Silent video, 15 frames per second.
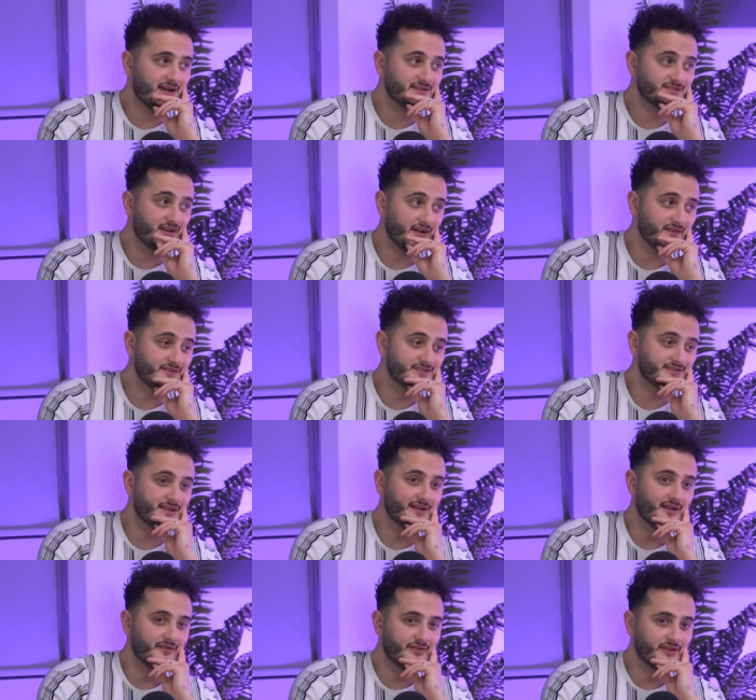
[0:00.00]
as Ivan
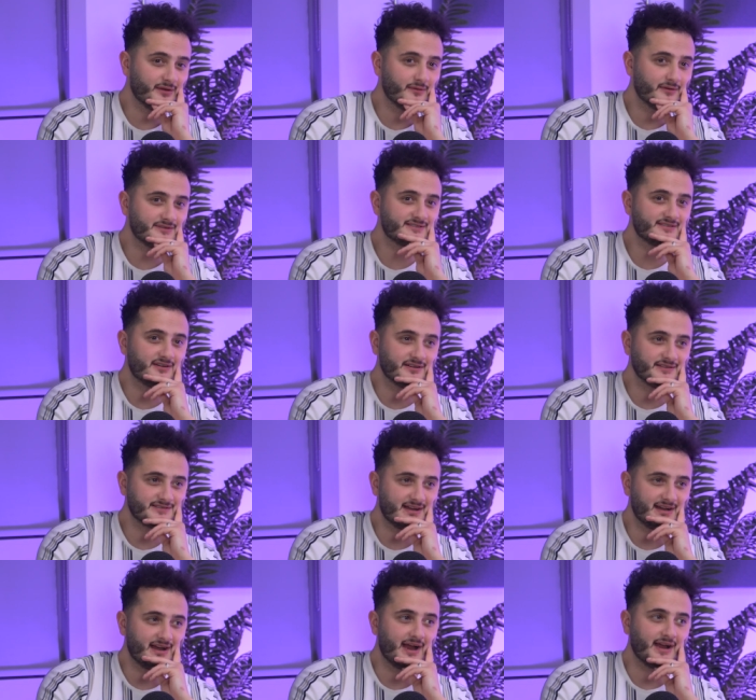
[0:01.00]
said, I think we're starting
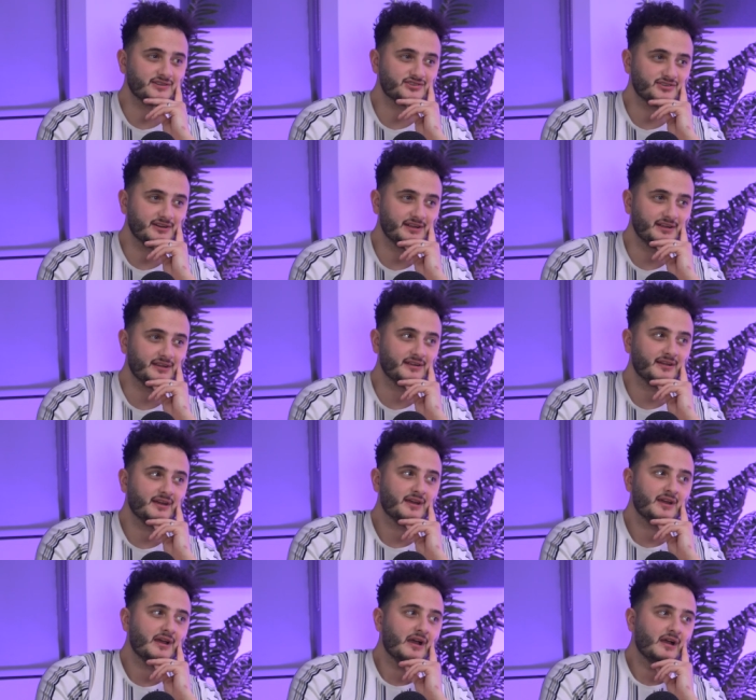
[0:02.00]
to actually
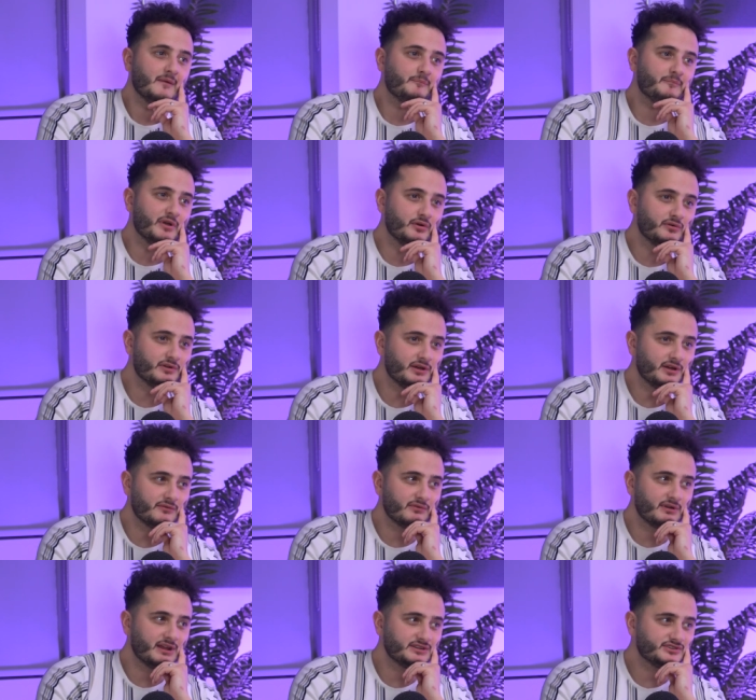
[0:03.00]
build a
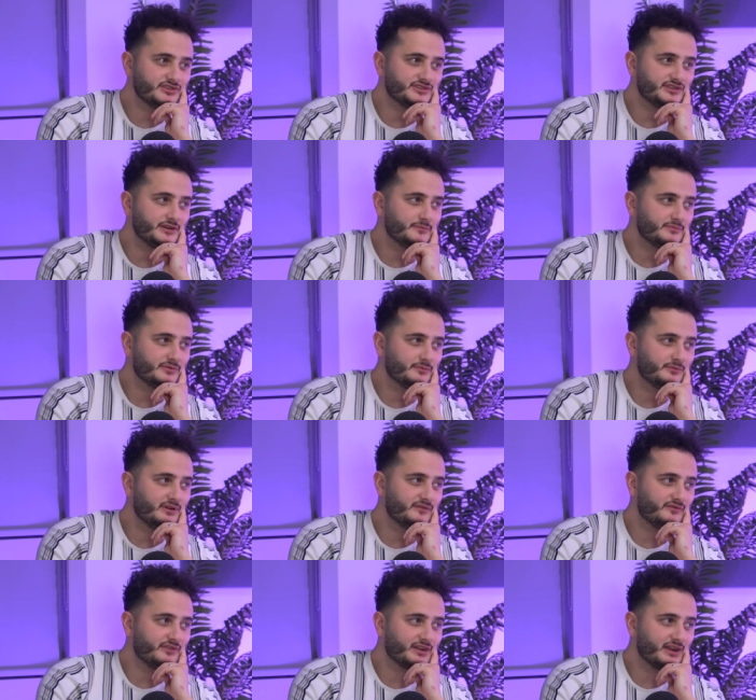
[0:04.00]
relationship
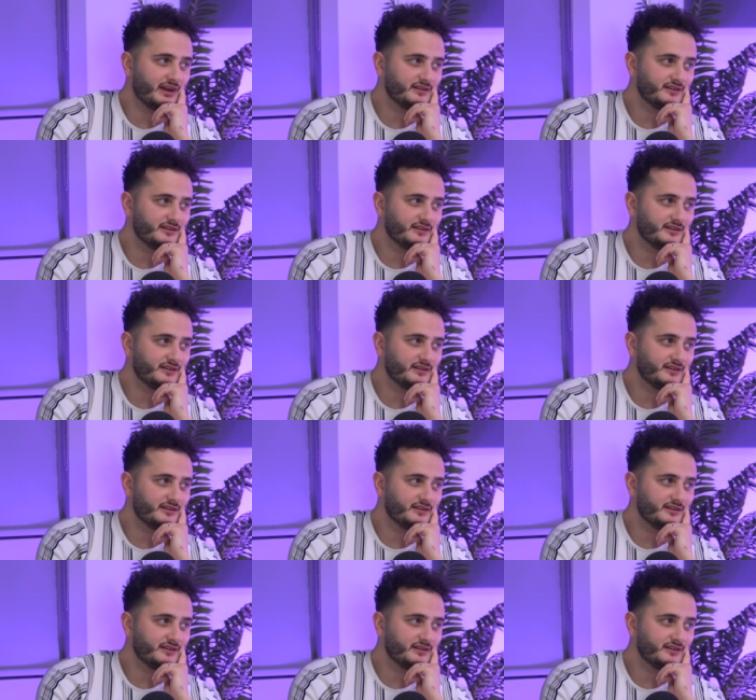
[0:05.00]
with the